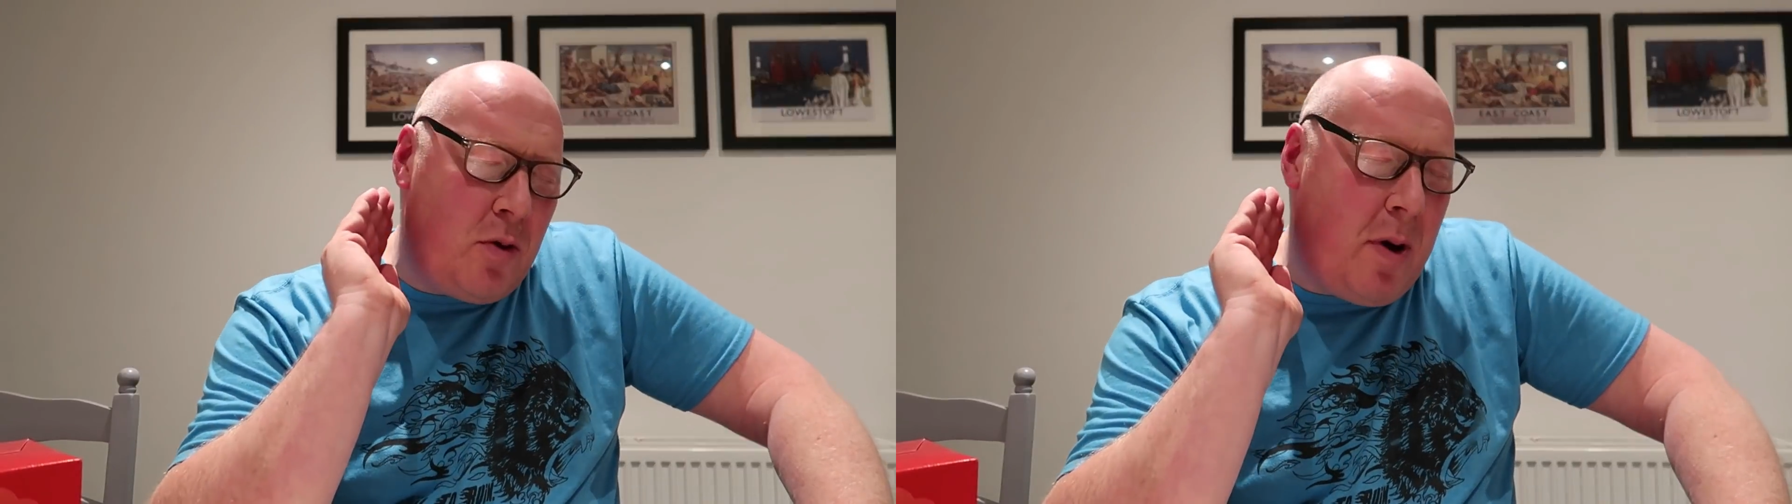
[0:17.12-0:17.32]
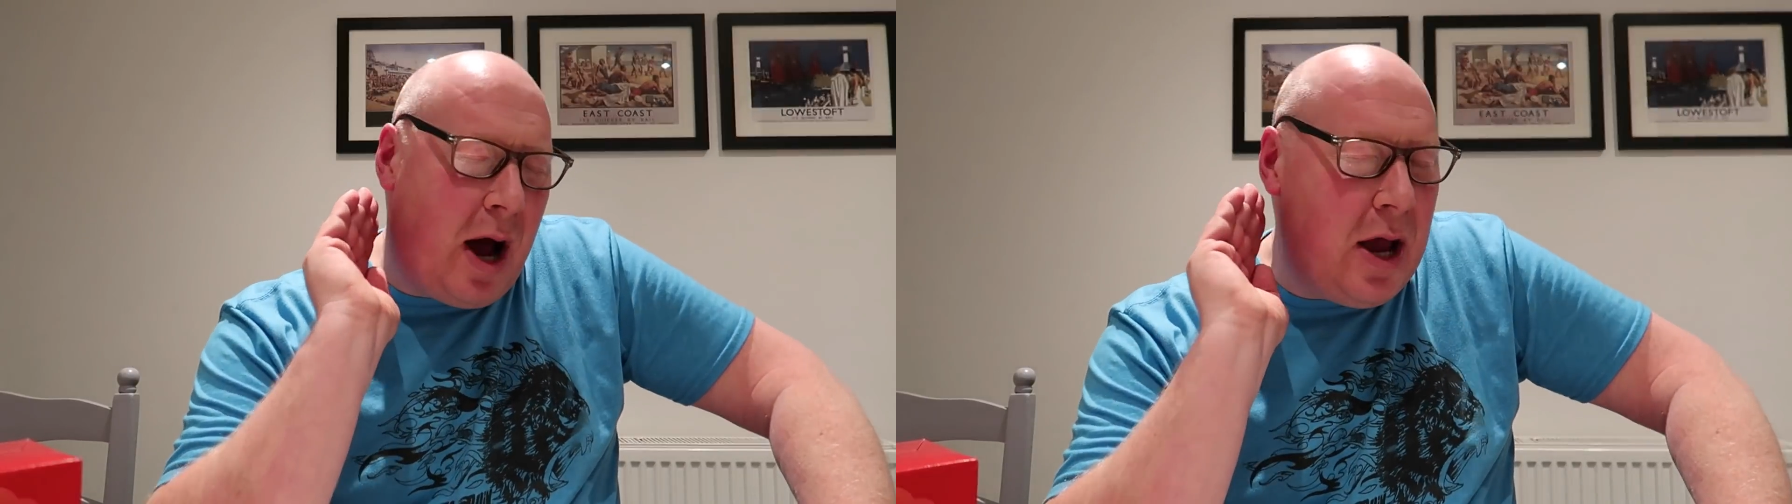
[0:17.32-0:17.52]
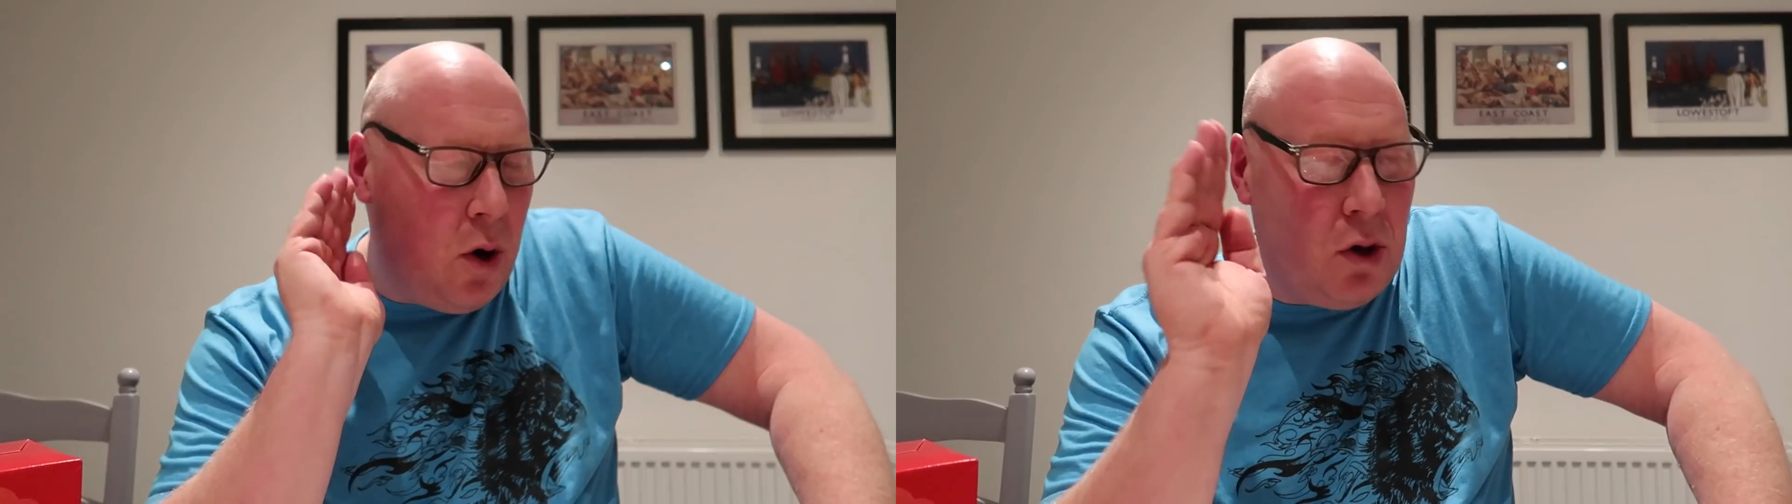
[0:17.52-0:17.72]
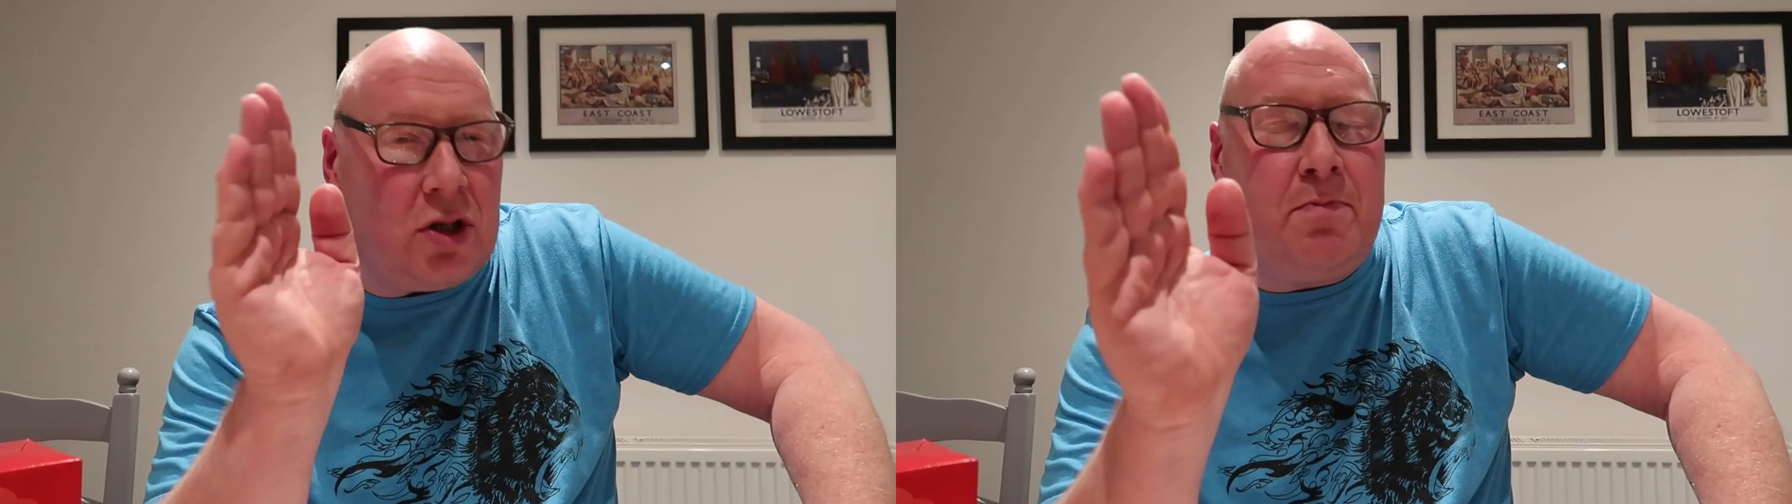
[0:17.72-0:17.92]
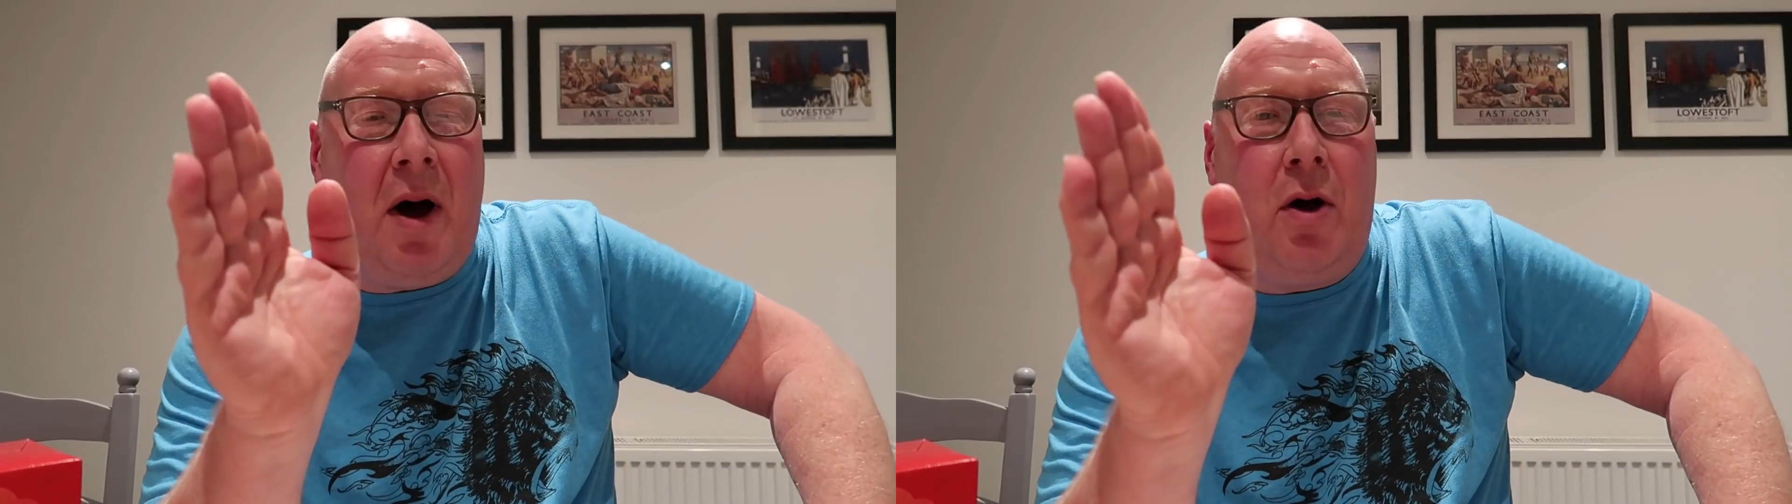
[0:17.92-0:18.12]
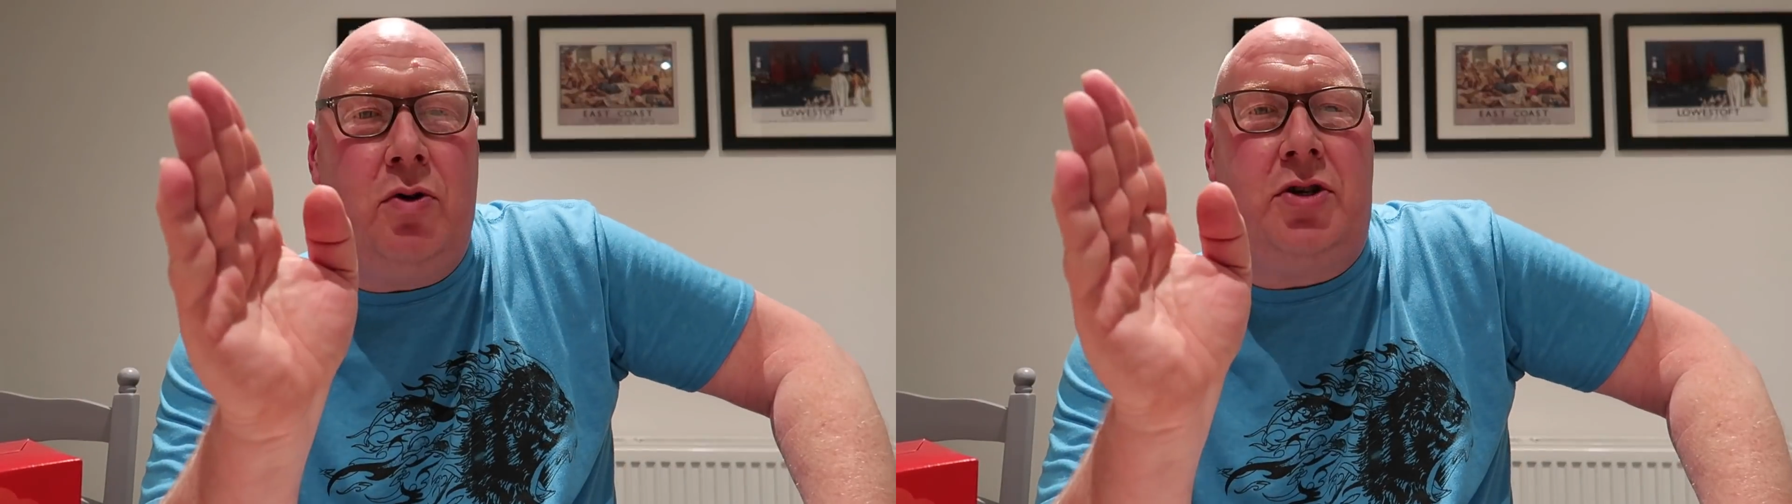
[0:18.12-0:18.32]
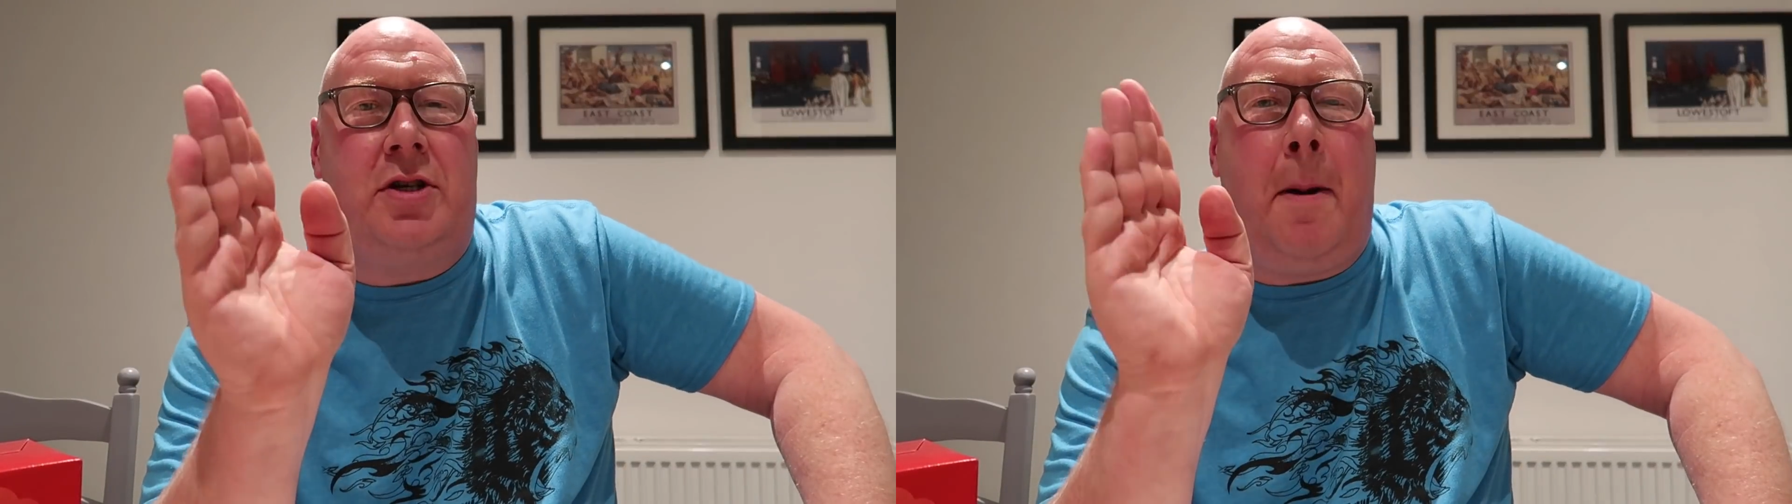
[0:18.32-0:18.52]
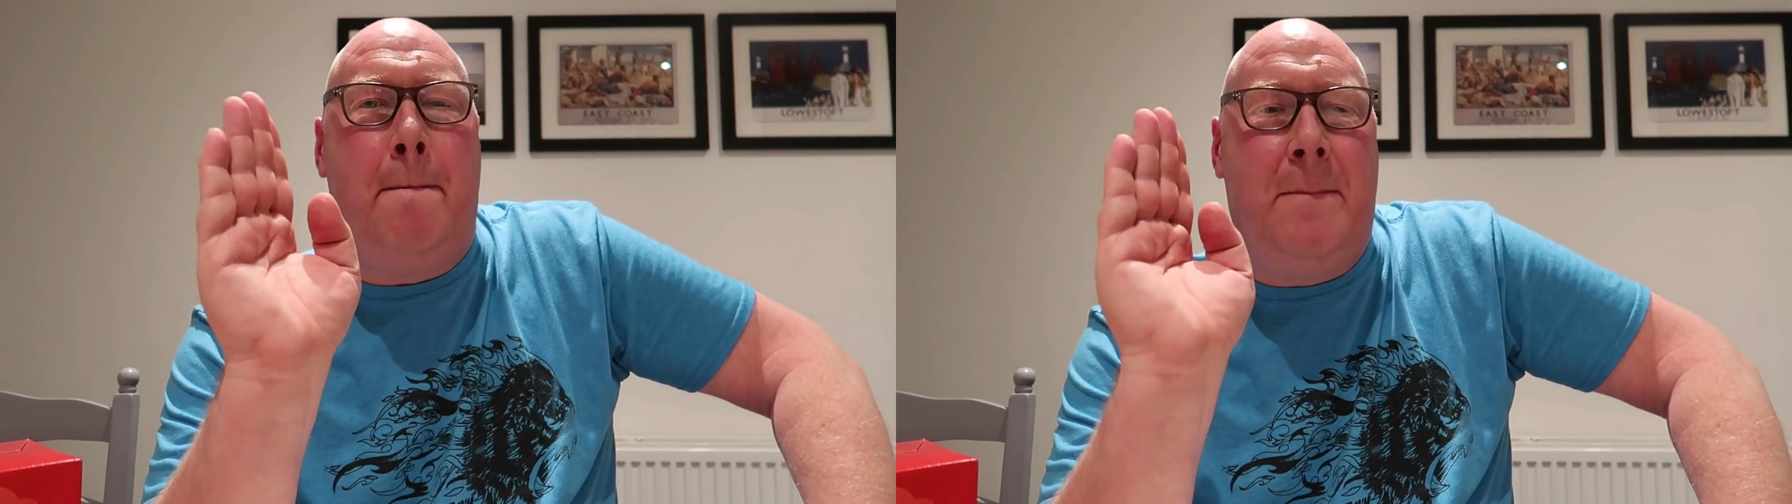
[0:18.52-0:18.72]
to do my utmost